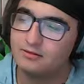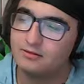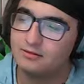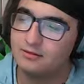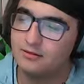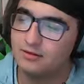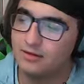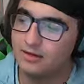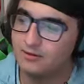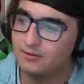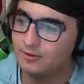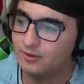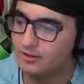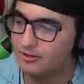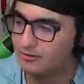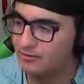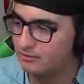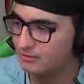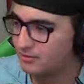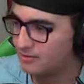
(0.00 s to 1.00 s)
Okay, here we go.
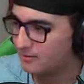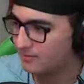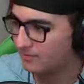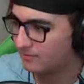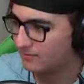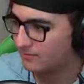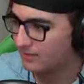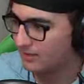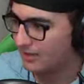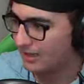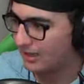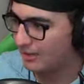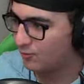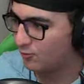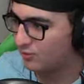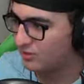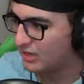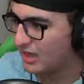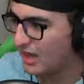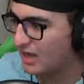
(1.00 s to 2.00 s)
I
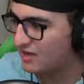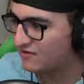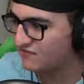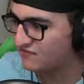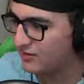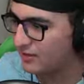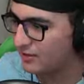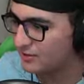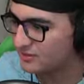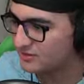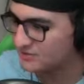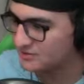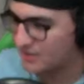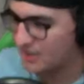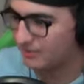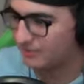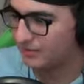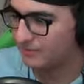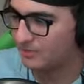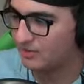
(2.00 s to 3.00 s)
will not fail this
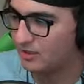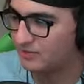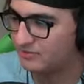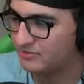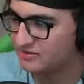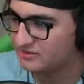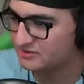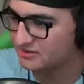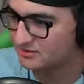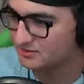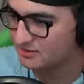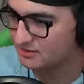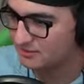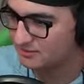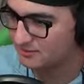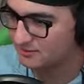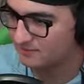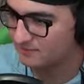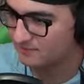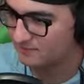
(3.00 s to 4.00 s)
time, I promise.
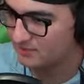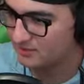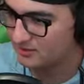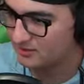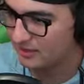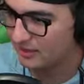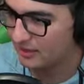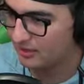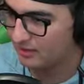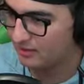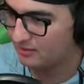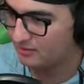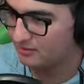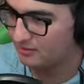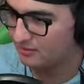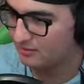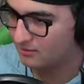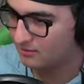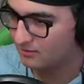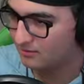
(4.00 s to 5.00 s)
Okay?
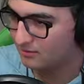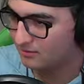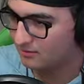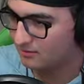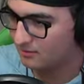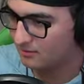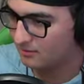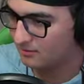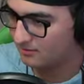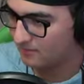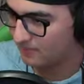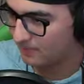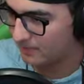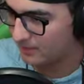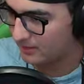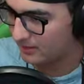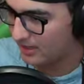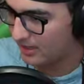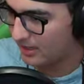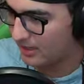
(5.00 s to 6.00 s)

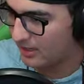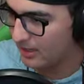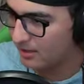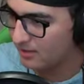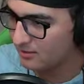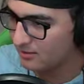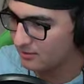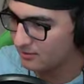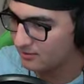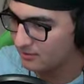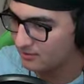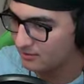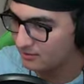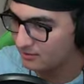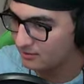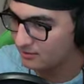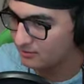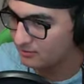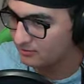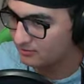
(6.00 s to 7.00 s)
Okay?
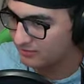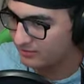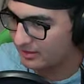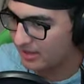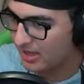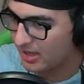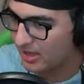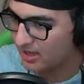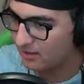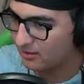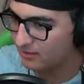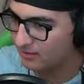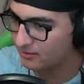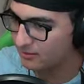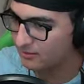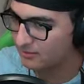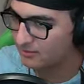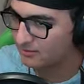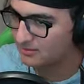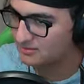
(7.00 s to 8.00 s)
Okay,
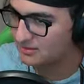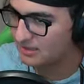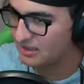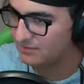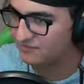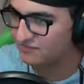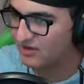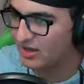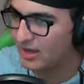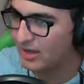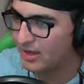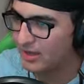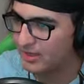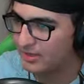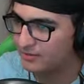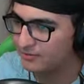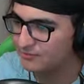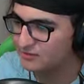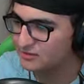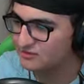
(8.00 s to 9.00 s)
look, look, see, I'm fine.
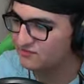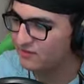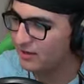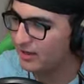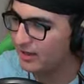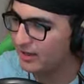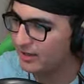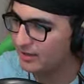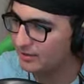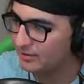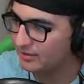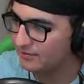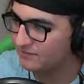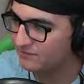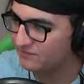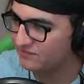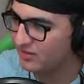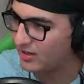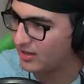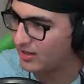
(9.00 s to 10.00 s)
Everything's fine. I'm
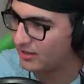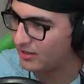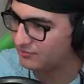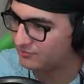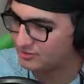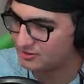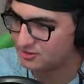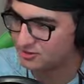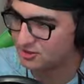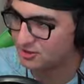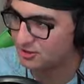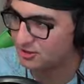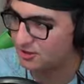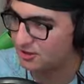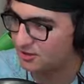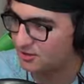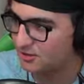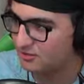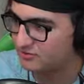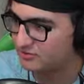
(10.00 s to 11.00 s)
fine. Everything's
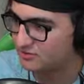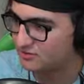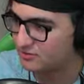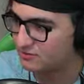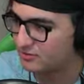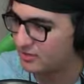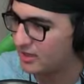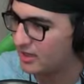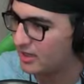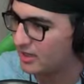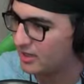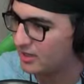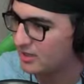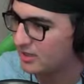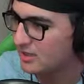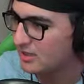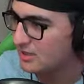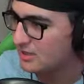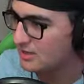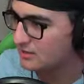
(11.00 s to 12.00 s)
good. Everything's okay.
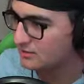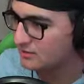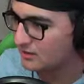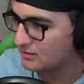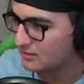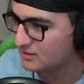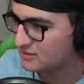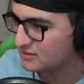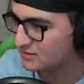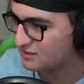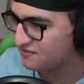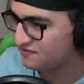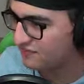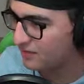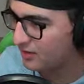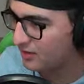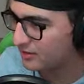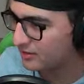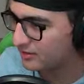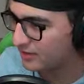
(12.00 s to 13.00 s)
Nothing's gonna
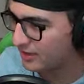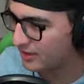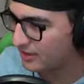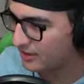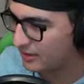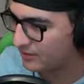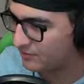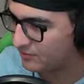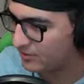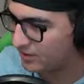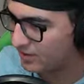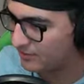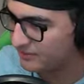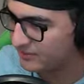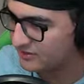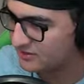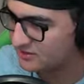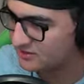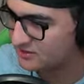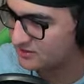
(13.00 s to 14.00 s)
fall again, I
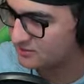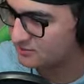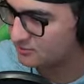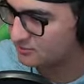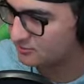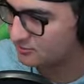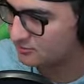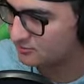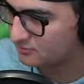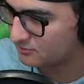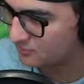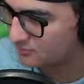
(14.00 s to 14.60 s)
promise. Oh,